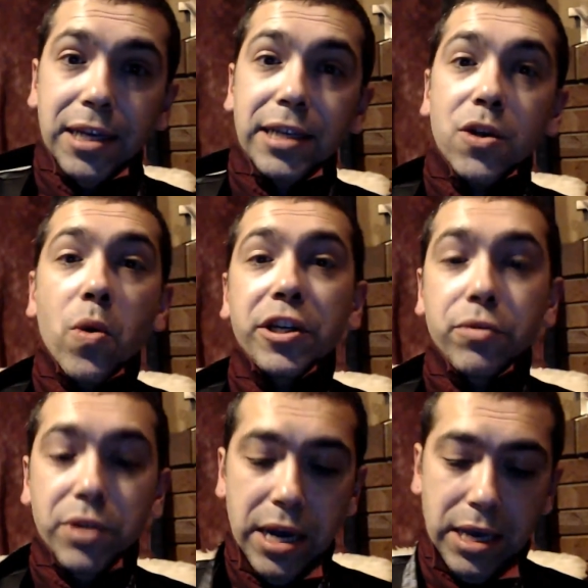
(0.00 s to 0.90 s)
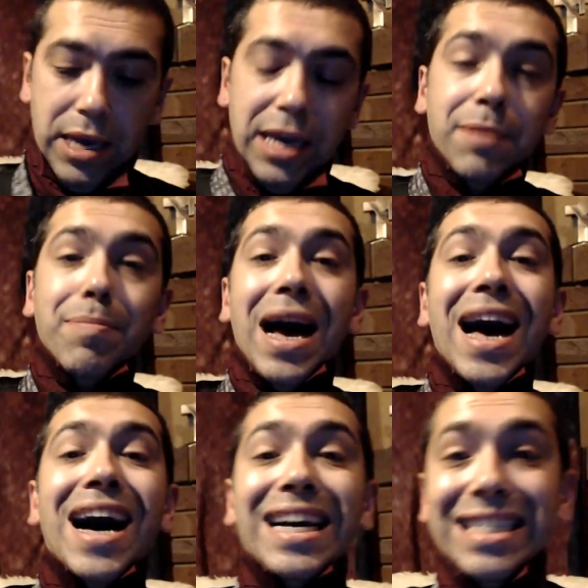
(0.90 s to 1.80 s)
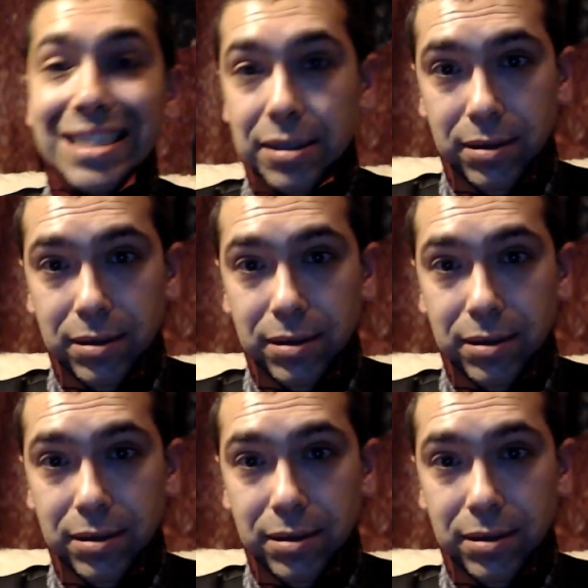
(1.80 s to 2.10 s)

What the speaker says: is going to tuck in behind.